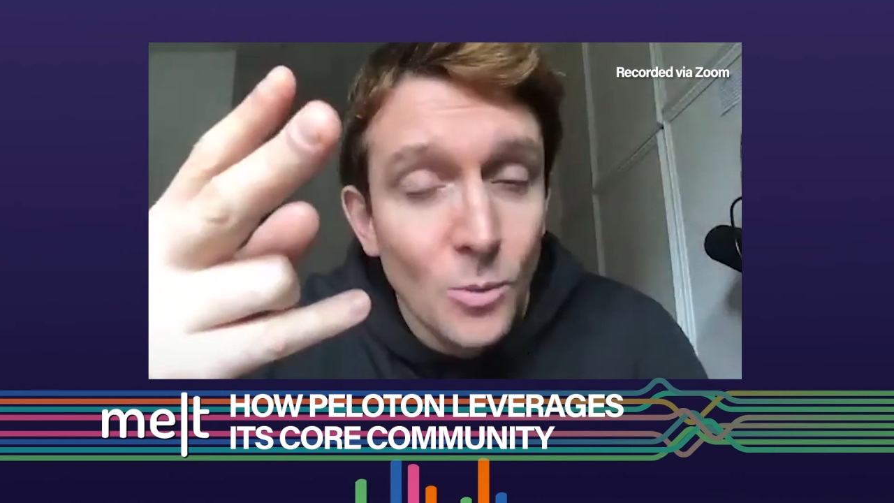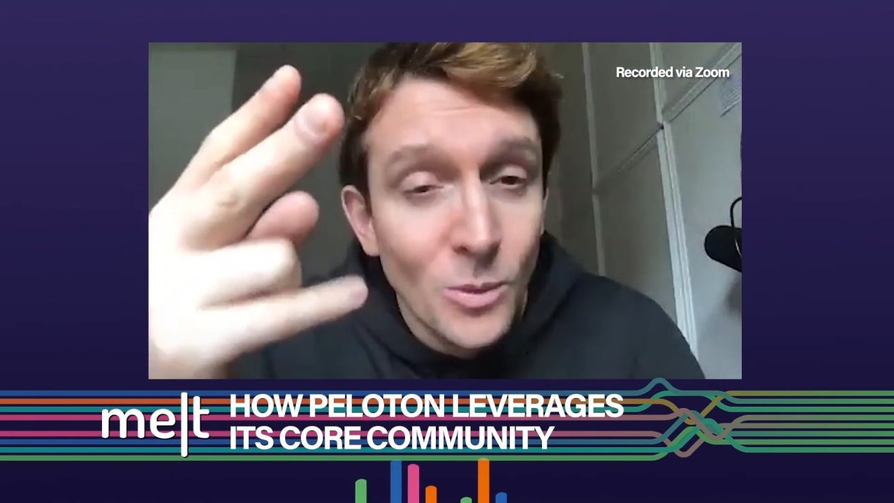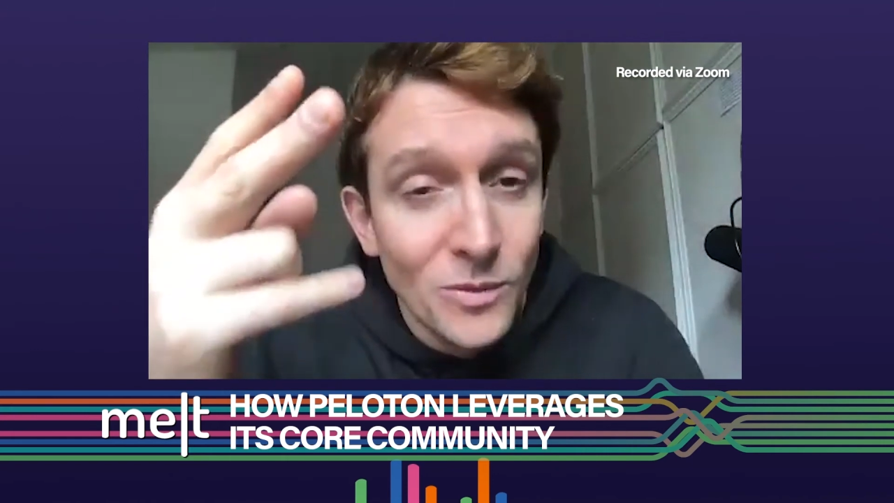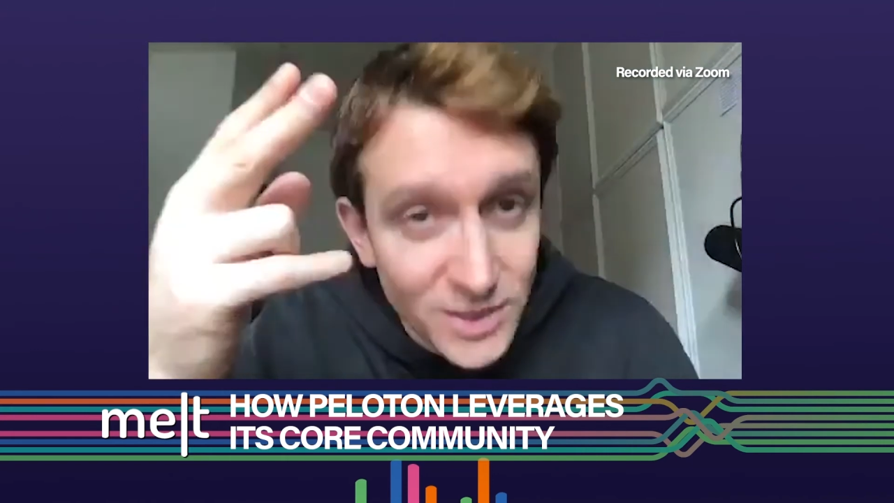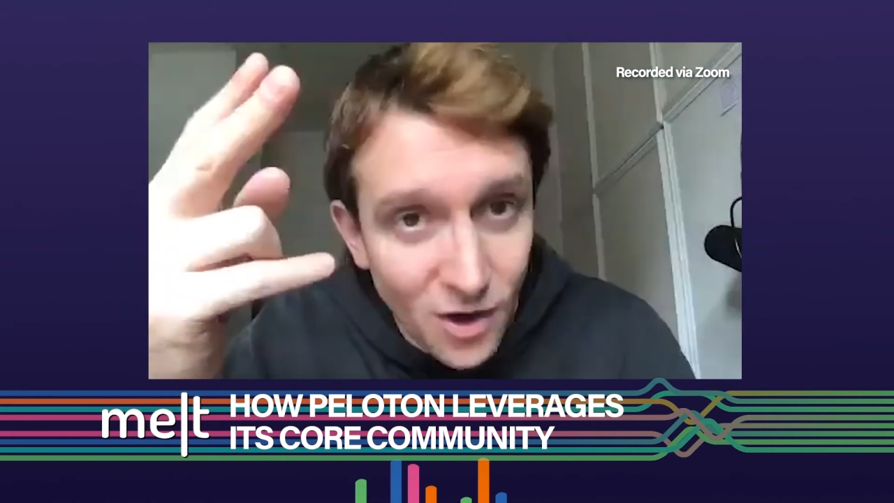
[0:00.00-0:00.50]

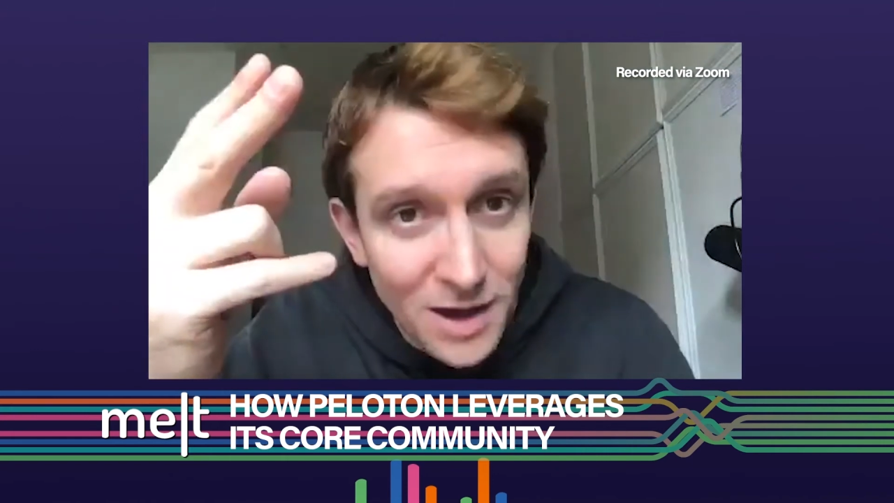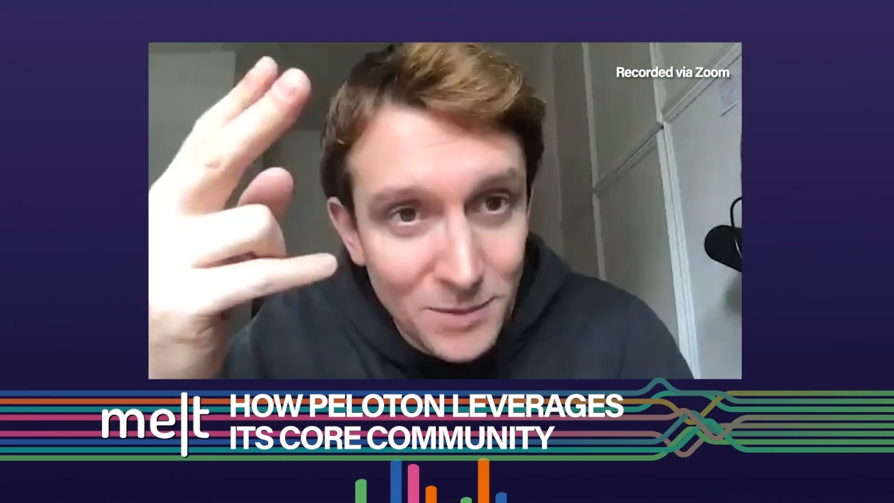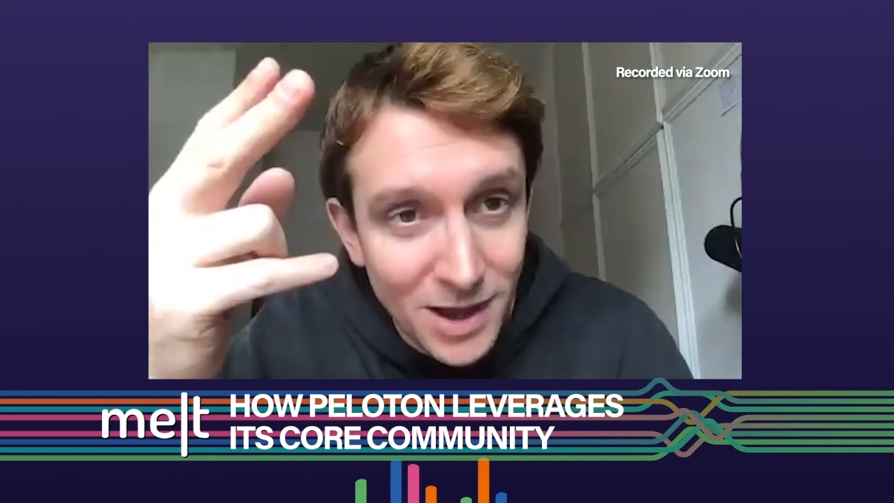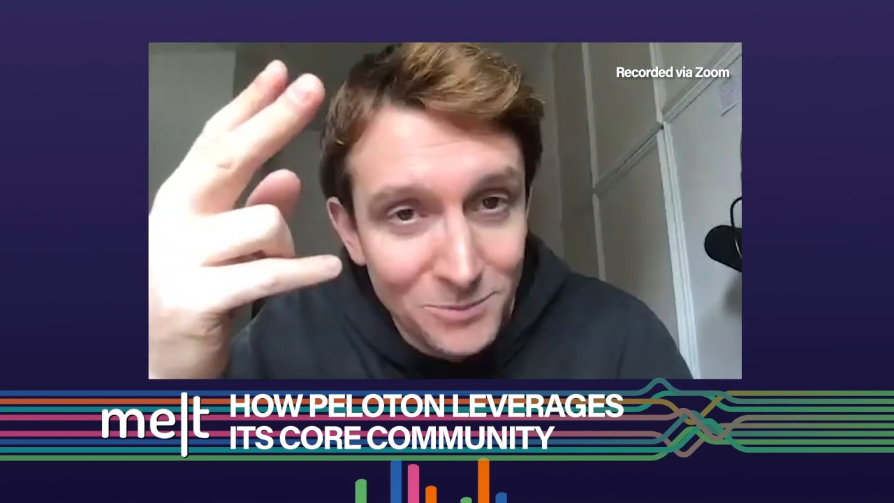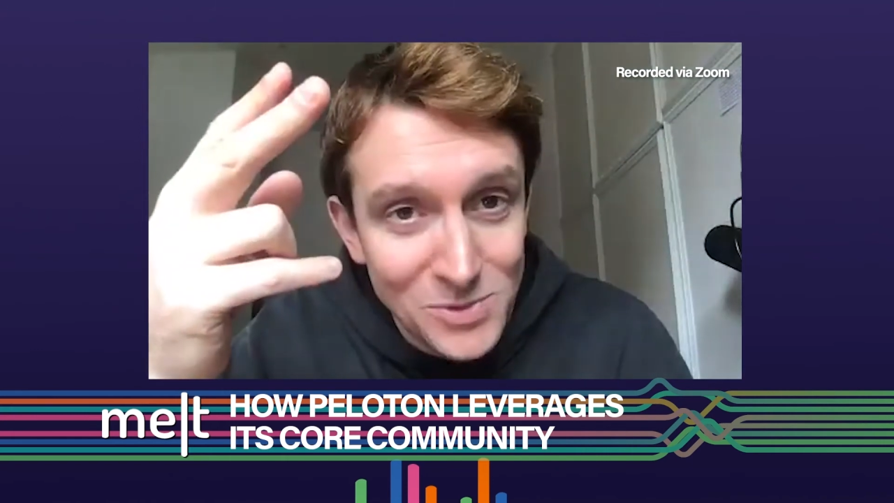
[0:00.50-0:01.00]
when the time
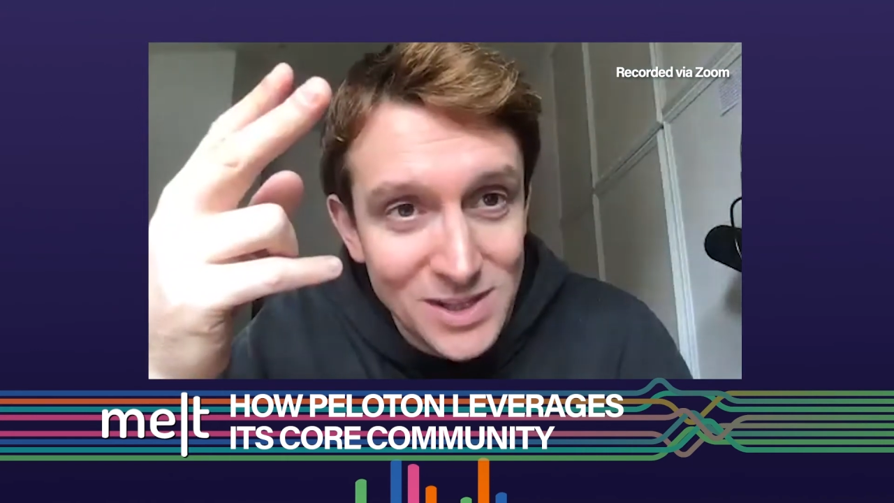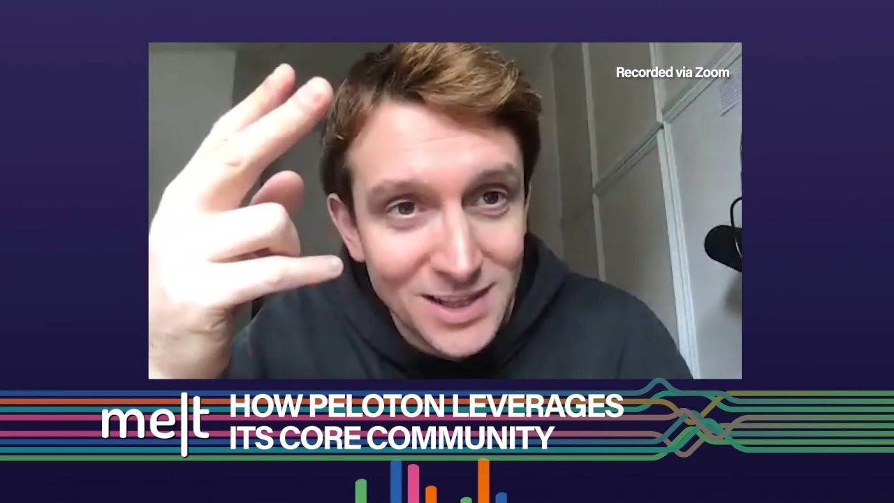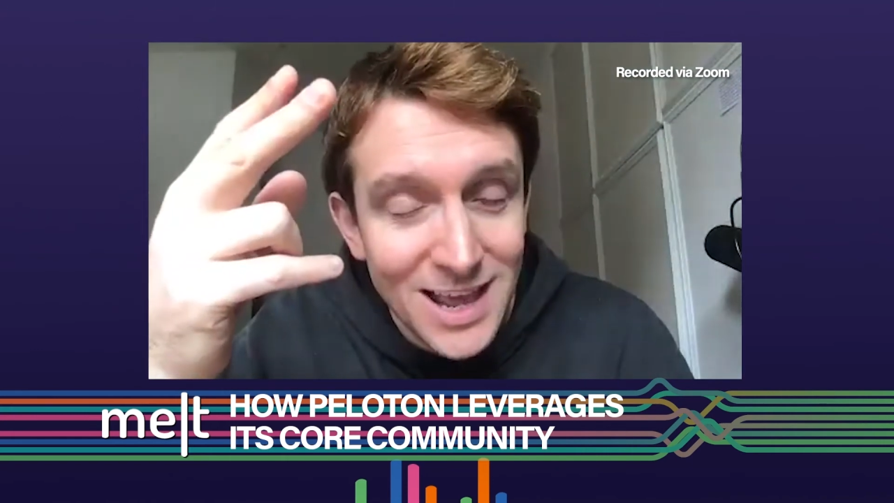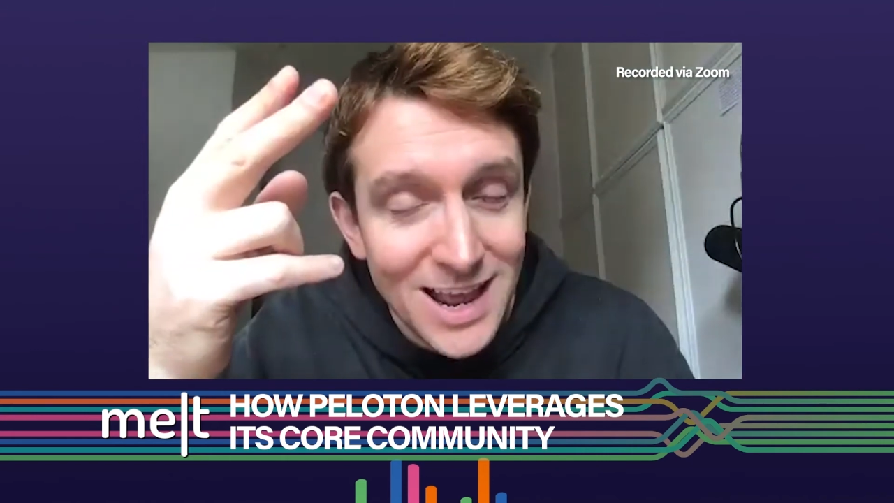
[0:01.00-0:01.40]
comes.